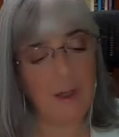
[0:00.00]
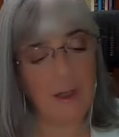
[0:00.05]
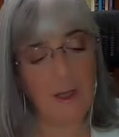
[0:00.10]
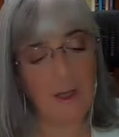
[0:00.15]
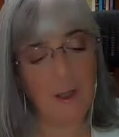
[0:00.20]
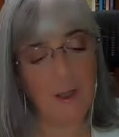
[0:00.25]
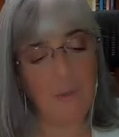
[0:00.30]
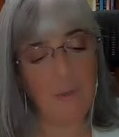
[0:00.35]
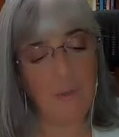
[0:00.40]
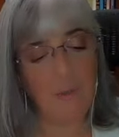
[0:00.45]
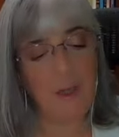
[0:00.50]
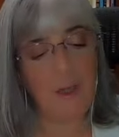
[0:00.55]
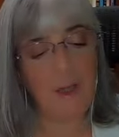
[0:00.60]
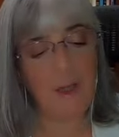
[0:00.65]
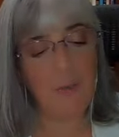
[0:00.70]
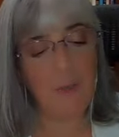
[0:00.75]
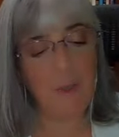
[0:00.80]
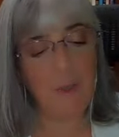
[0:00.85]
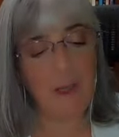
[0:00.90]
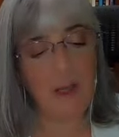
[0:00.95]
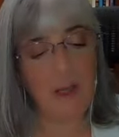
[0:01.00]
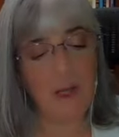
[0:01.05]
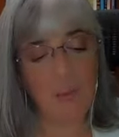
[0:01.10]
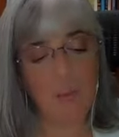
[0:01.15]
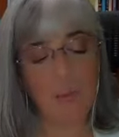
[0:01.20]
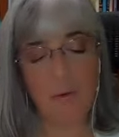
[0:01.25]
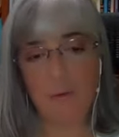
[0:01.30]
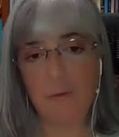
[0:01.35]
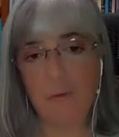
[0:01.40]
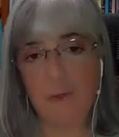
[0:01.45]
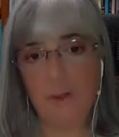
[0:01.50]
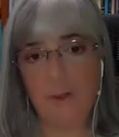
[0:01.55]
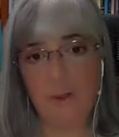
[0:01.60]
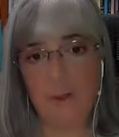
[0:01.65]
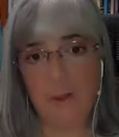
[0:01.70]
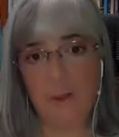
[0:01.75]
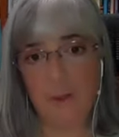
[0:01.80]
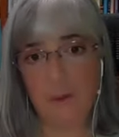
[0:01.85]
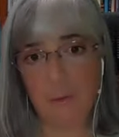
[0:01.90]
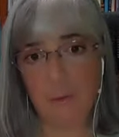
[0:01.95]
They can be
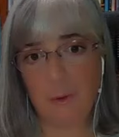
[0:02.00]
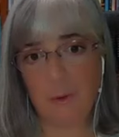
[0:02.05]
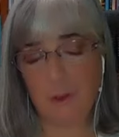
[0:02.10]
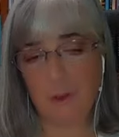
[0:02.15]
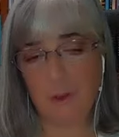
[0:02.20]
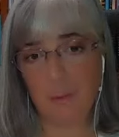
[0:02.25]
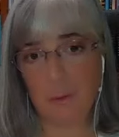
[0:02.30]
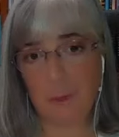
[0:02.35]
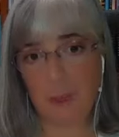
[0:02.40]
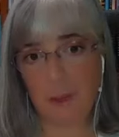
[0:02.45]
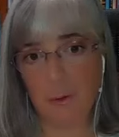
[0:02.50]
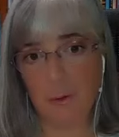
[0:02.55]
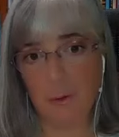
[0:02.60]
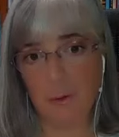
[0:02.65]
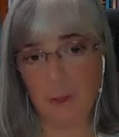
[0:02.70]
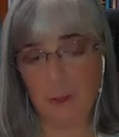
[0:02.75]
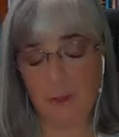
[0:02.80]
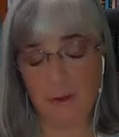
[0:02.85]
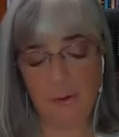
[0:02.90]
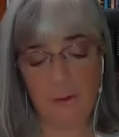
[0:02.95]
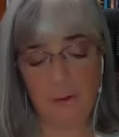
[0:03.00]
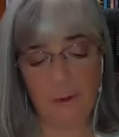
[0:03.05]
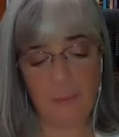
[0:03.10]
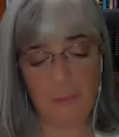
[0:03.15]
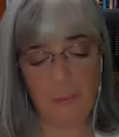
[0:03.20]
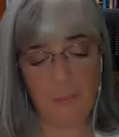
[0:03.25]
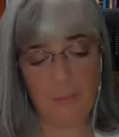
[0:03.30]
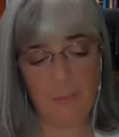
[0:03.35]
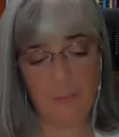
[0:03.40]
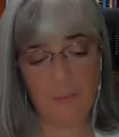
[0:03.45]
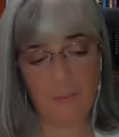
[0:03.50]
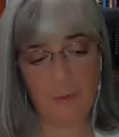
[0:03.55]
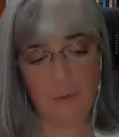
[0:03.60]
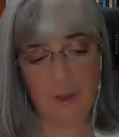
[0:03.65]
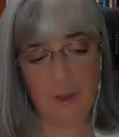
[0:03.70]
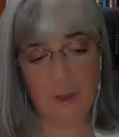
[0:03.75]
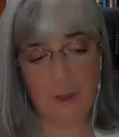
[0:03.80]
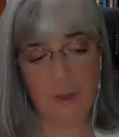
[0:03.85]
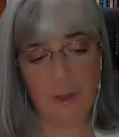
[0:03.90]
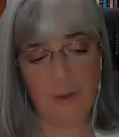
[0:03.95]
hypervigilant with their boundaries.
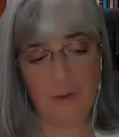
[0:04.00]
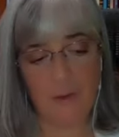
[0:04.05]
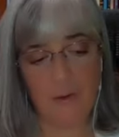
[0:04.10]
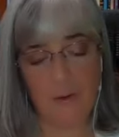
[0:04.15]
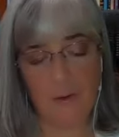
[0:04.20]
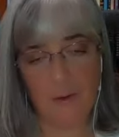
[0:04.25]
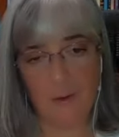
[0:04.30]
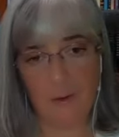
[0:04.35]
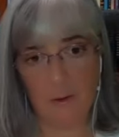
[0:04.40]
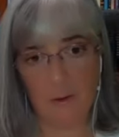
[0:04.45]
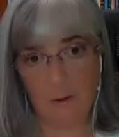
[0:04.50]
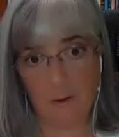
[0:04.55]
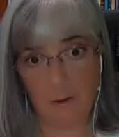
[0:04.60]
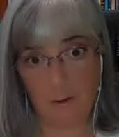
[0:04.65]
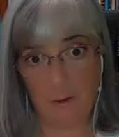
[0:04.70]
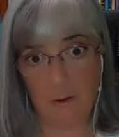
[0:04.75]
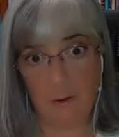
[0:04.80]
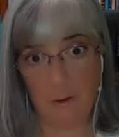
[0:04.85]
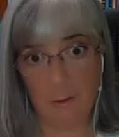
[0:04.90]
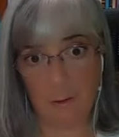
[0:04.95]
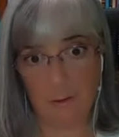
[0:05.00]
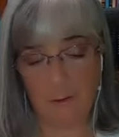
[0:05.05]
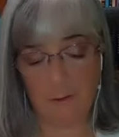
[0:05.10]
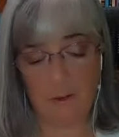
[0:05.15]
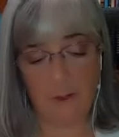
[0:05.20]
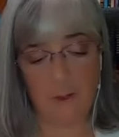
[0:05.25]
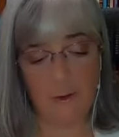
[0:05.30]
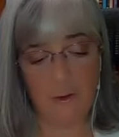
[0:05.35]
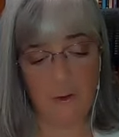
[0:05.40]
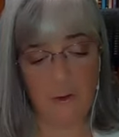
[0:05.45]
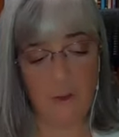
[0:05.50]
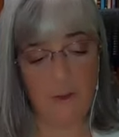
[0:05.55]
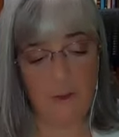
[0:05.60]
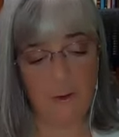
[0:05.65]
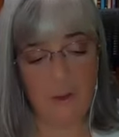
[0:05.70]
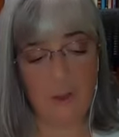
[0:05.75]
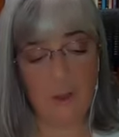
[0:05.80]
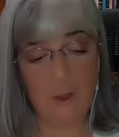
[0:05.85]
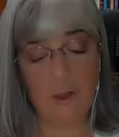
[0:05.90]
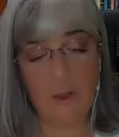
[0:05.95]
And again, this is the lower side. So these
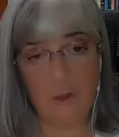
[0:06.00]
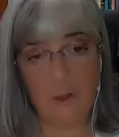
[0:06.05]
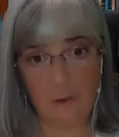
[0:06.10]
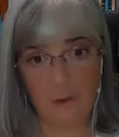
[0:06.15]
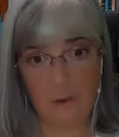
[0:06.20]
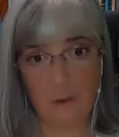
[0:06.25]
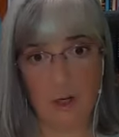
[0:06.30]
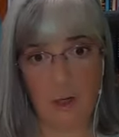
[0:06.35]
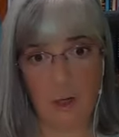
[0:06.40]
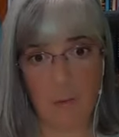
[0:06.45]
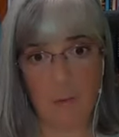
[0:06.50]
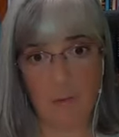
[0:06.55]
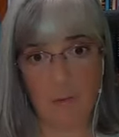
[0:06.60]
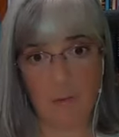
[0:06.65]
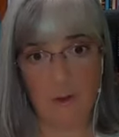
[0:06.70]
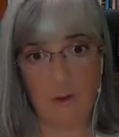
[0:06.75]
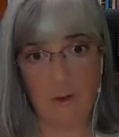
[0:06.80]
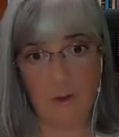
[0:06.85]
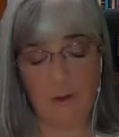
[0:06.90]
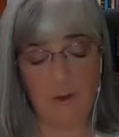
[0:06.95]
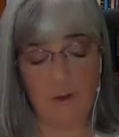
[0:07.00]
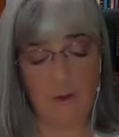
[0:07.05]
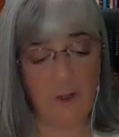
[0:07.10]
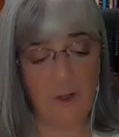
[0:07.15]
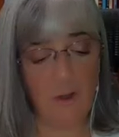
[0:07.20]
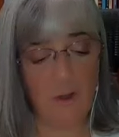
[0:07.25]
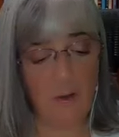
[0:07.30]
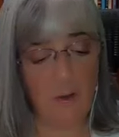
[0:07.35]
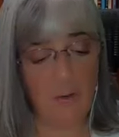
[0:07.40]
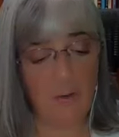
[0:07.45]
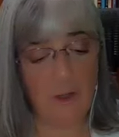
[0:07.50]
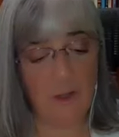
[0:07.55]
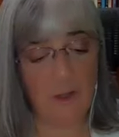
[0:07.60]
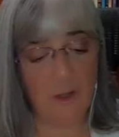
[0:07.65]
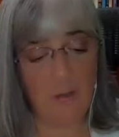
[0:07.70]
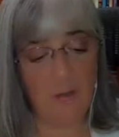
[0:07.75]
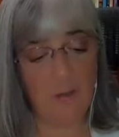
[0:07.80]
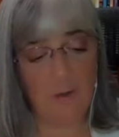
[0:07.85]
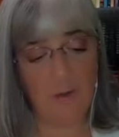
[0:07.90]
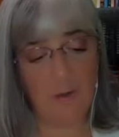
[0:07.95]
are the extremes that you're going to see in your
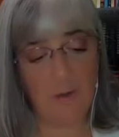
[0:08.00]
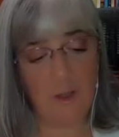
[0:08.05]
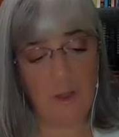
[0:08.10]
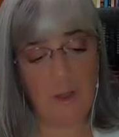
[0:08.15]
5s.